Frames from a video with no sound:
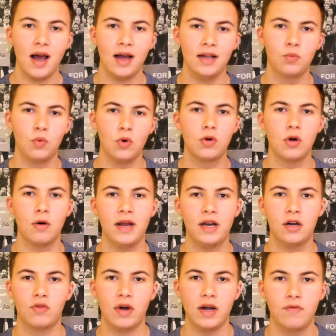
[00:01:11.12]
and Walcott made a
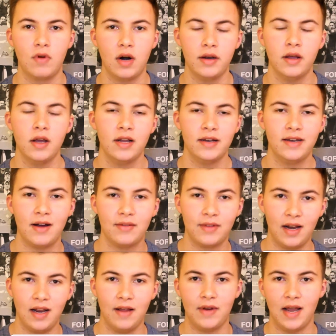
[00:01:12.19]
great run down
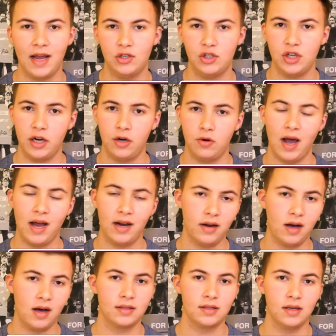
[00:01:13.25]
that left-hand channel. Alan
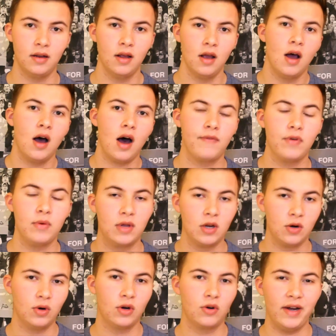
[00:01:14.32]
Hutton, I think we can
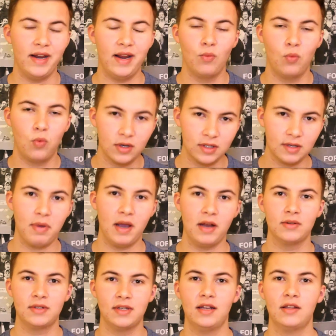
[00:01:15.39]
all agree it was a
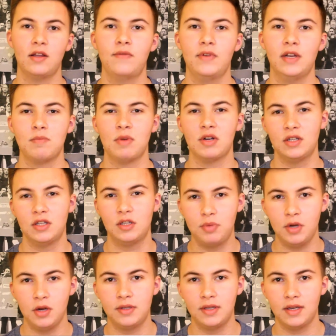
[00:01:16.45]
penalty. I don't think there's much
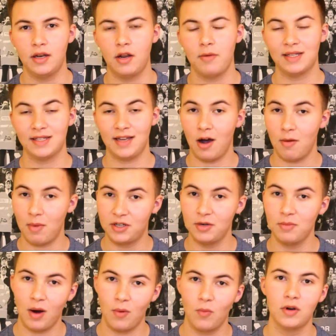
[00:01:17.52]
disputing it, no matter how much you
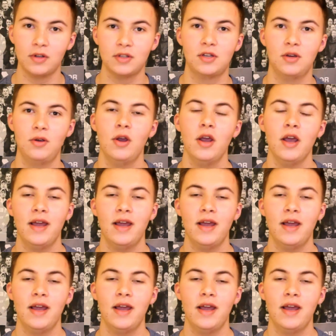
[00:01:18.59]
might want to.